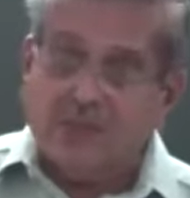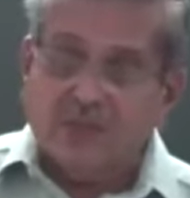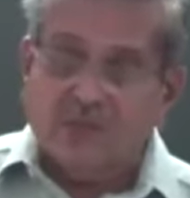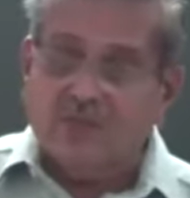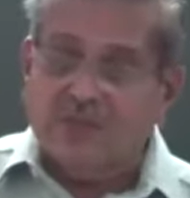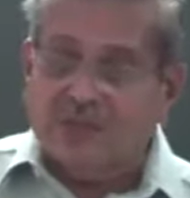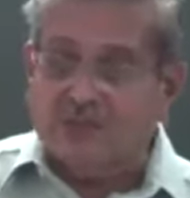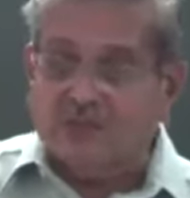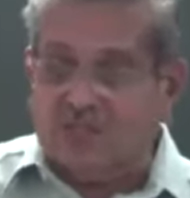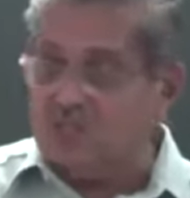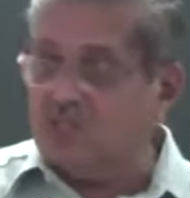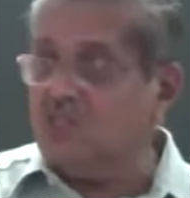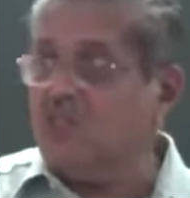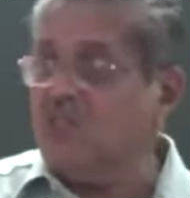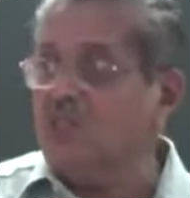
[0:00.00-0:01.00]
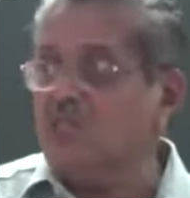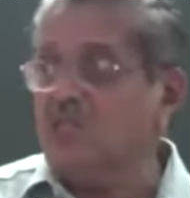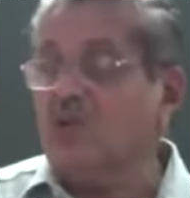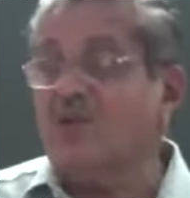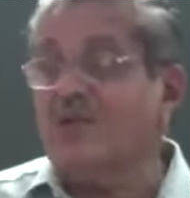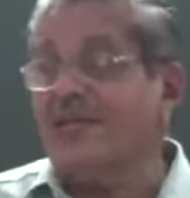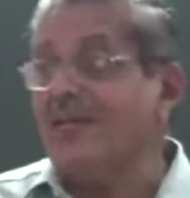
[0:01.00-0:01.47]
You might have just
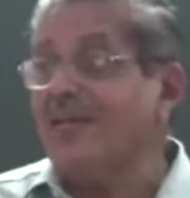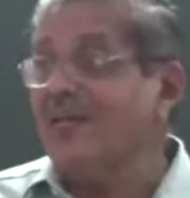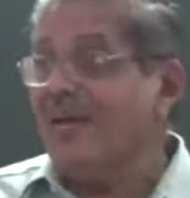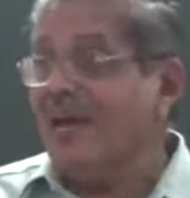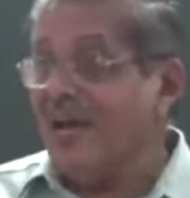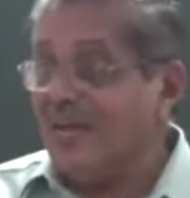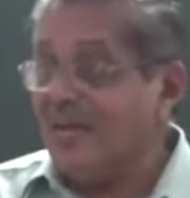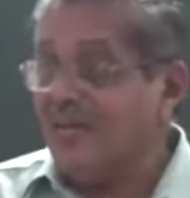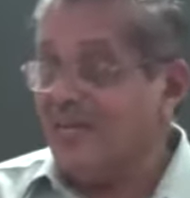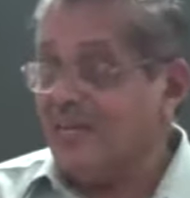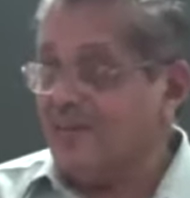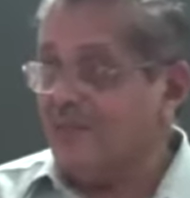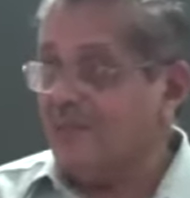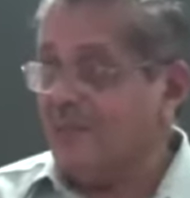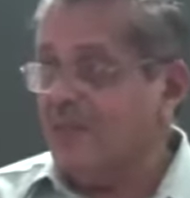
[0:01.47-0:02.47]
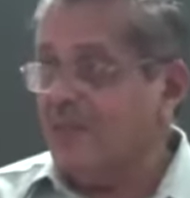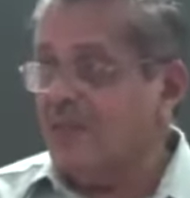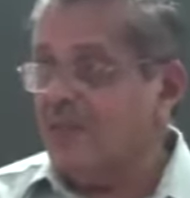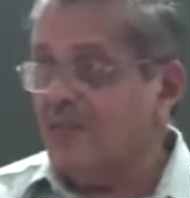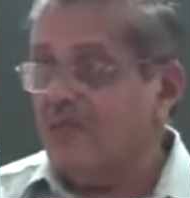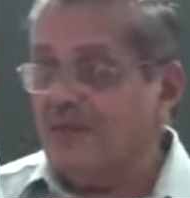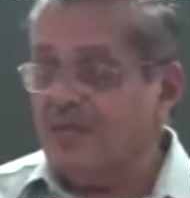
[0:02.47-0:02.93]
noted earlier
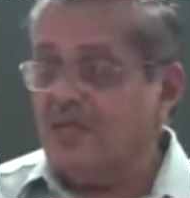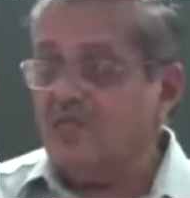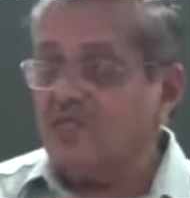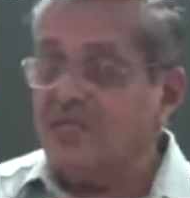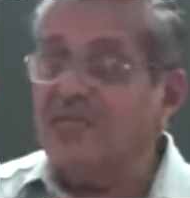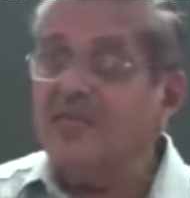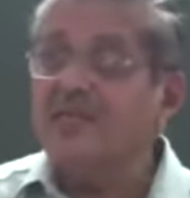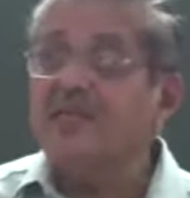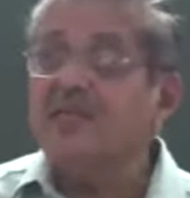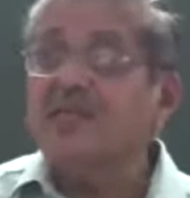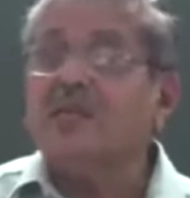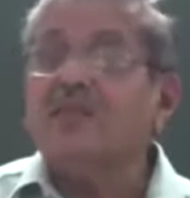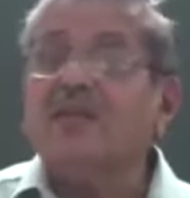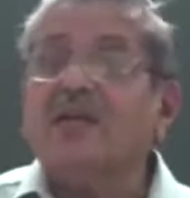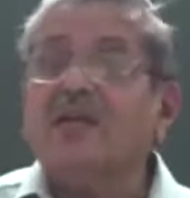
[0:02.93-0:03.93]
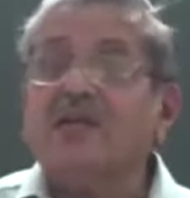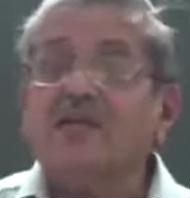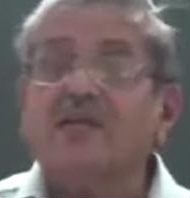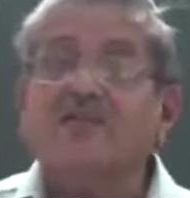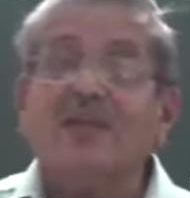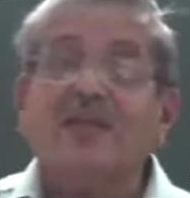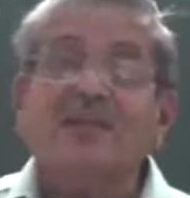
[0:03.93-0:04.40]
while studying the
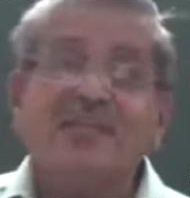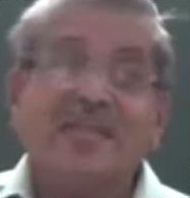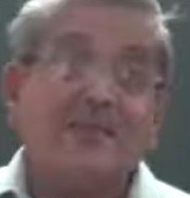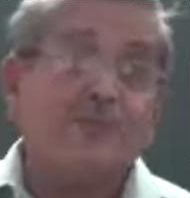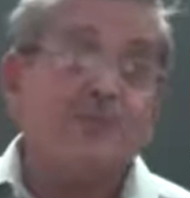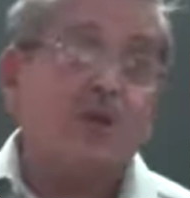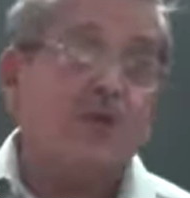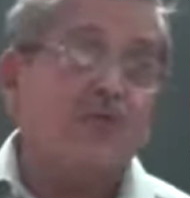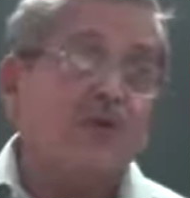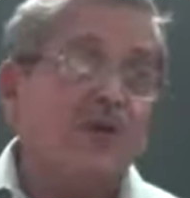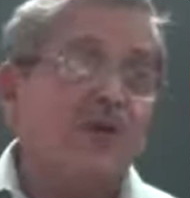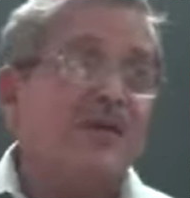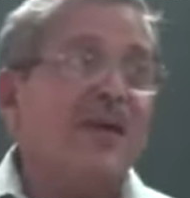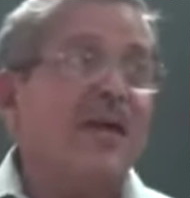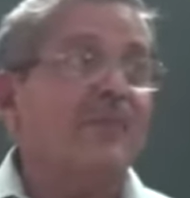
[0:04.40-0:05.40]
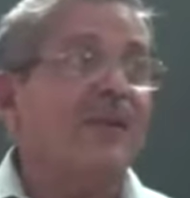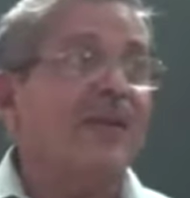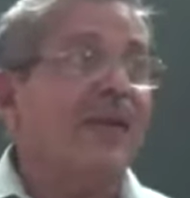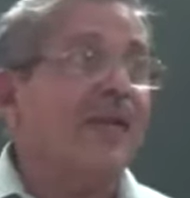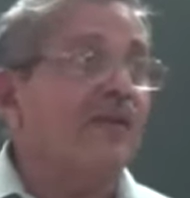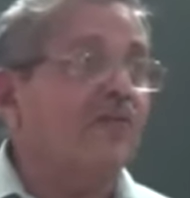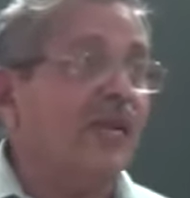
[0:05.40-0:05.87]
different types of carbon and
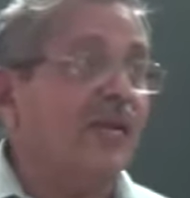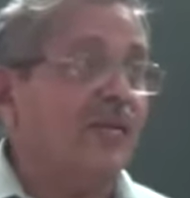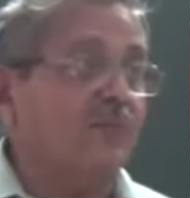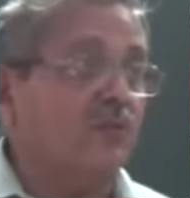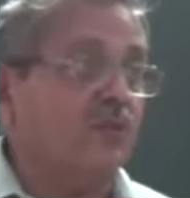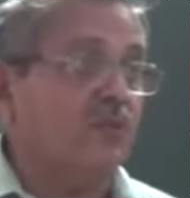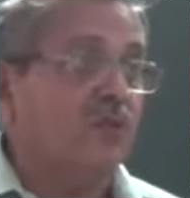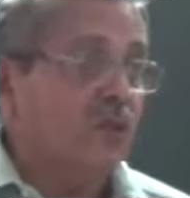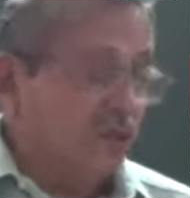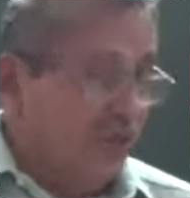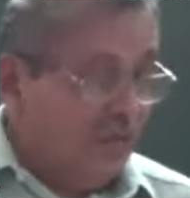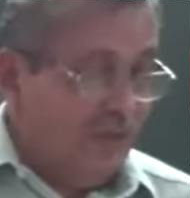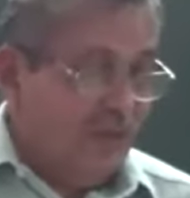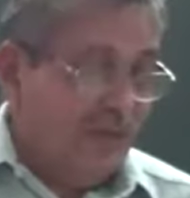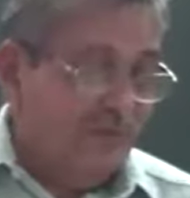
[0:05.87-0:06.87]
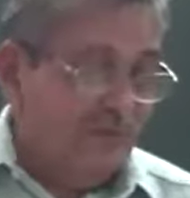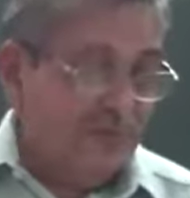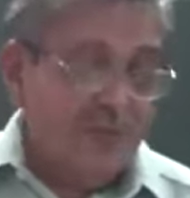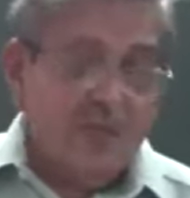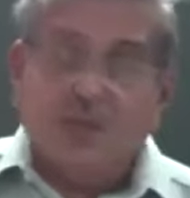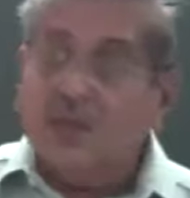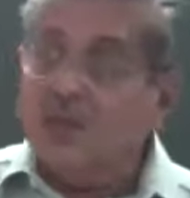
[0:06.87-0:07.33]
hydrogen atoms. Anyway,
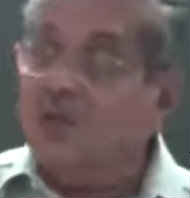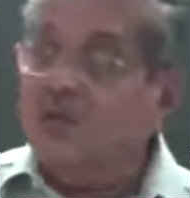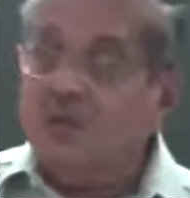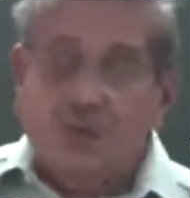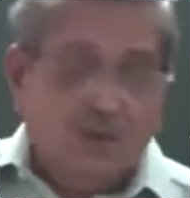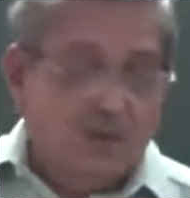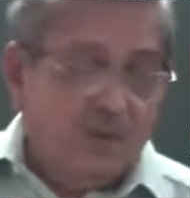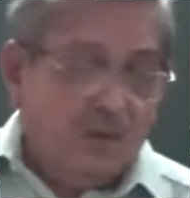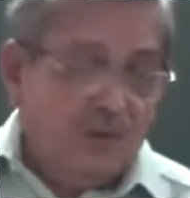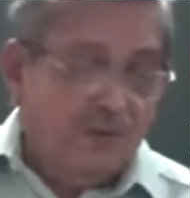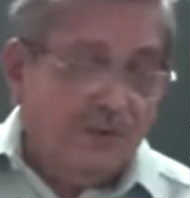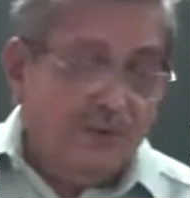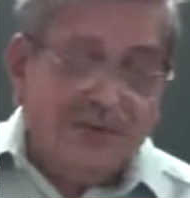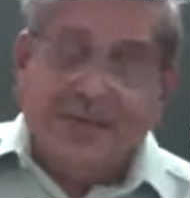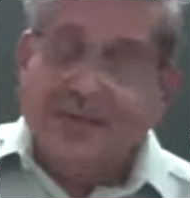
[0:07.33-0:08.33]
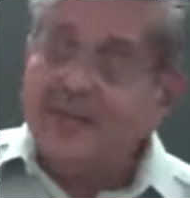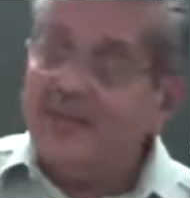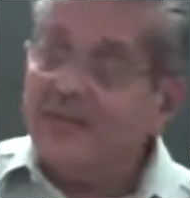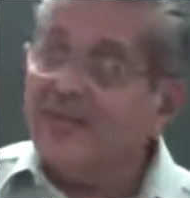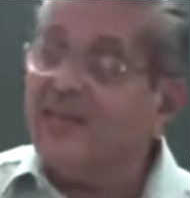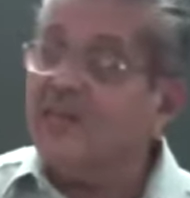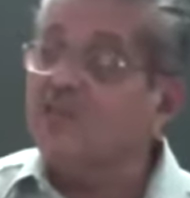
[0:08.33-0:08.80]
now
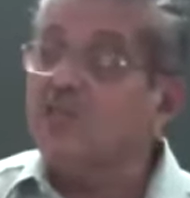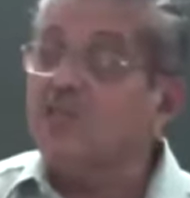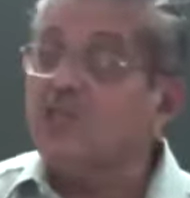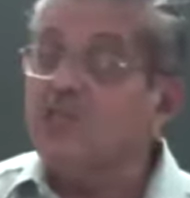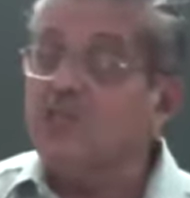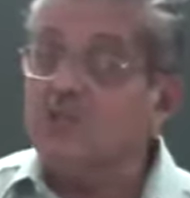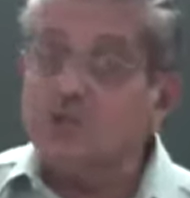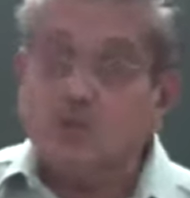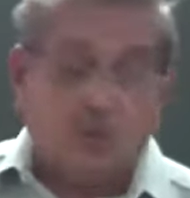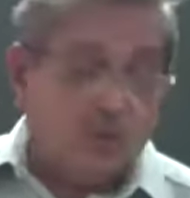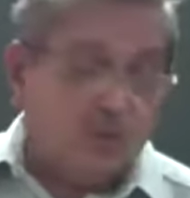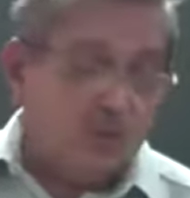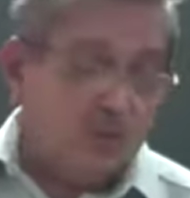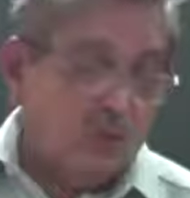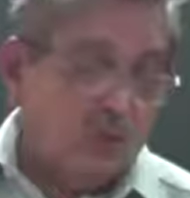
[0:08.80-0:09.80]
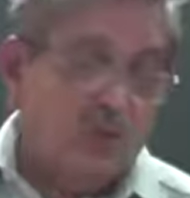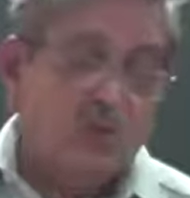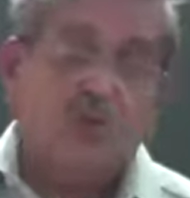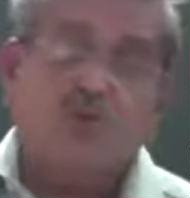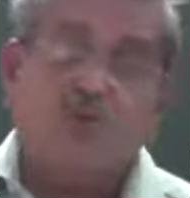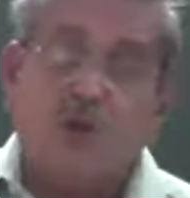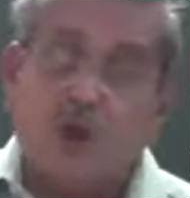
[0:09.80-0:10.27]
butane can exist in two
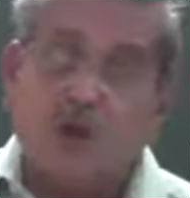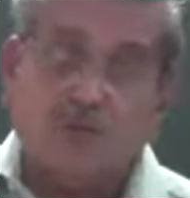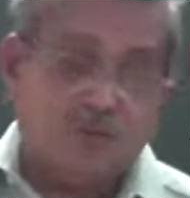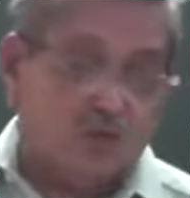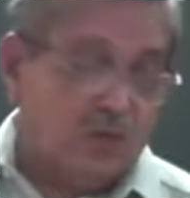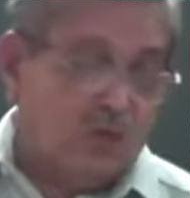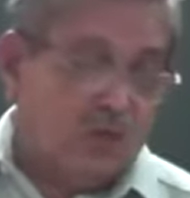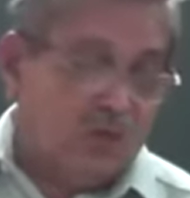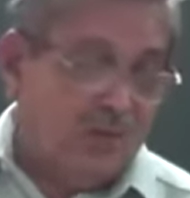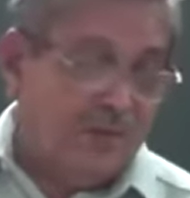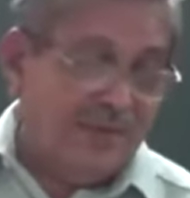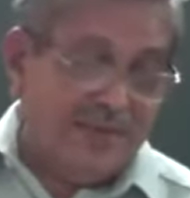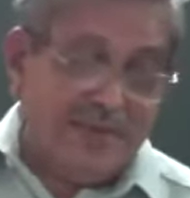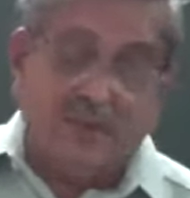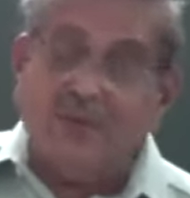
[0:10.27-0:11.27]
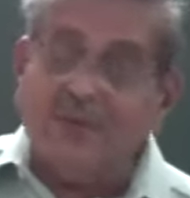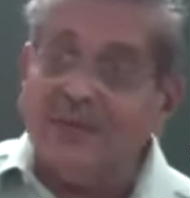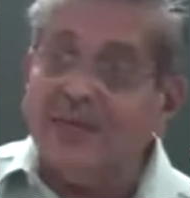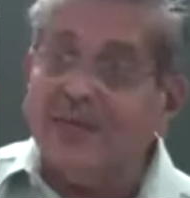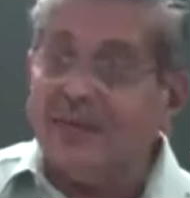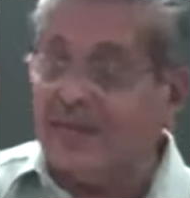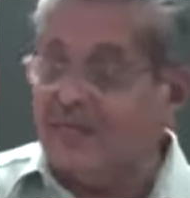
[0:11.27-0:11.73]
forms, namely
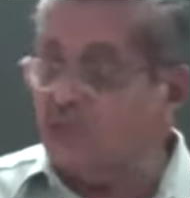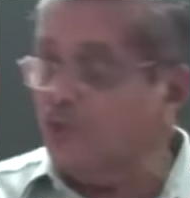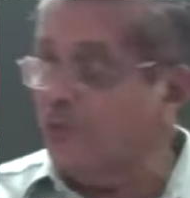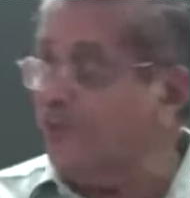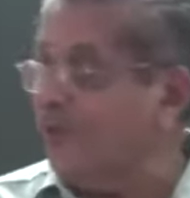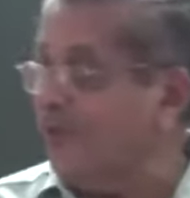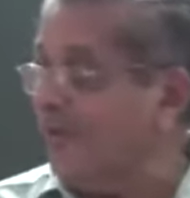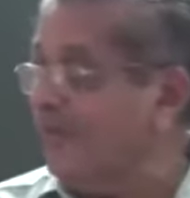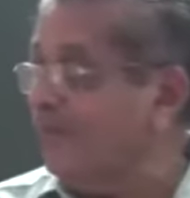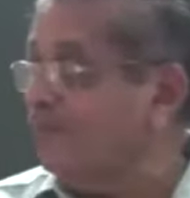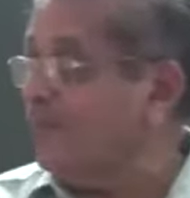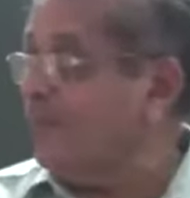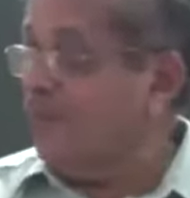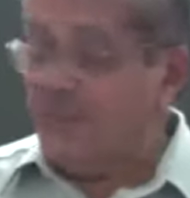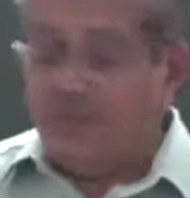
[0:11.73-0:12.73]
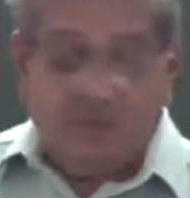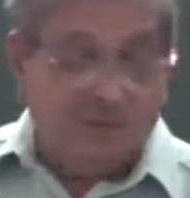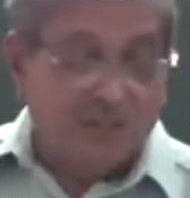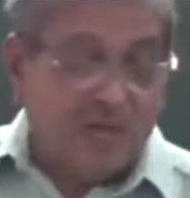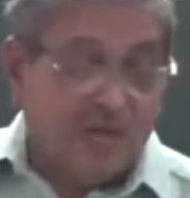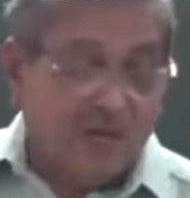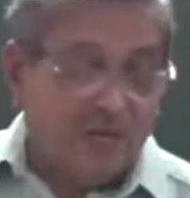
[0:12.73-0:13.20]
N-butane and isobutane,
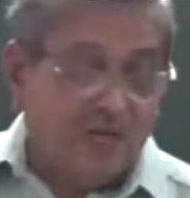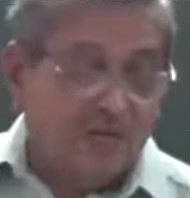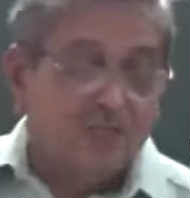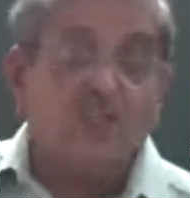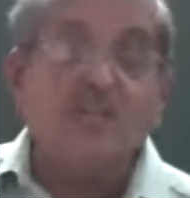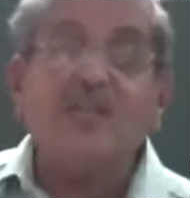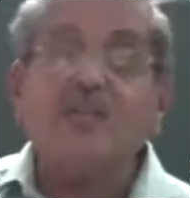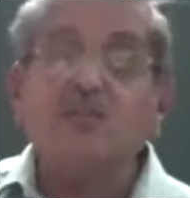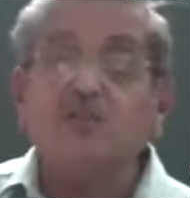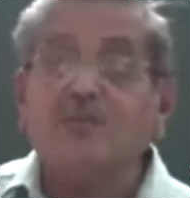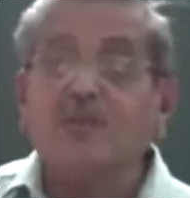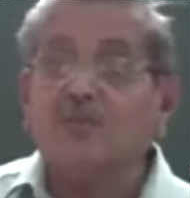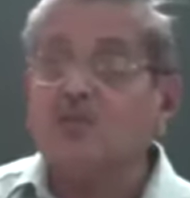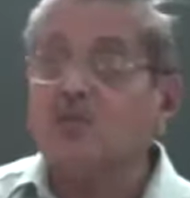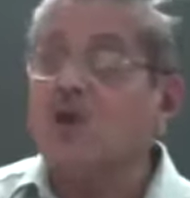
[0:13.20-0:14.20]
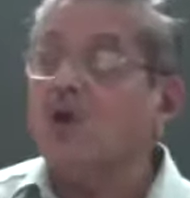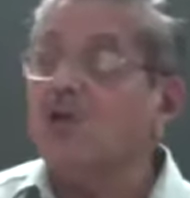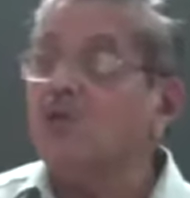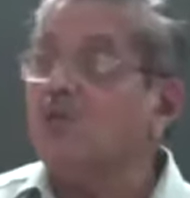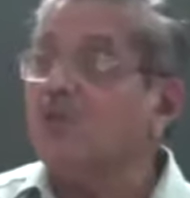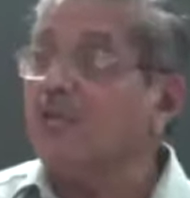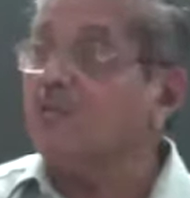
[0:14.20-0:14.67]
which are chain isomers or
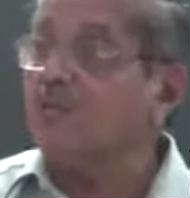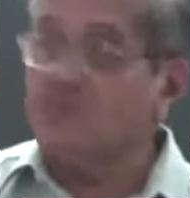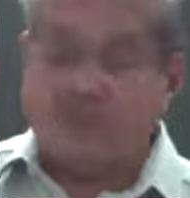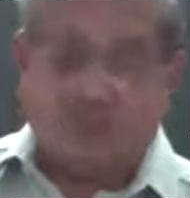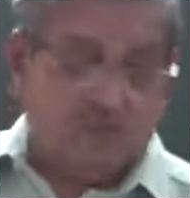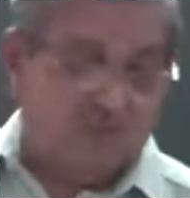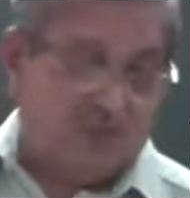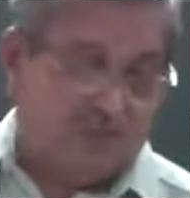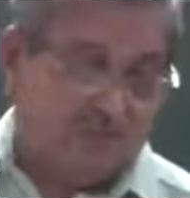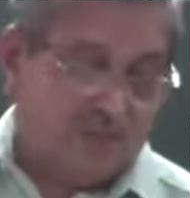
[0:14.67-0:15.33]
nuclear isomers.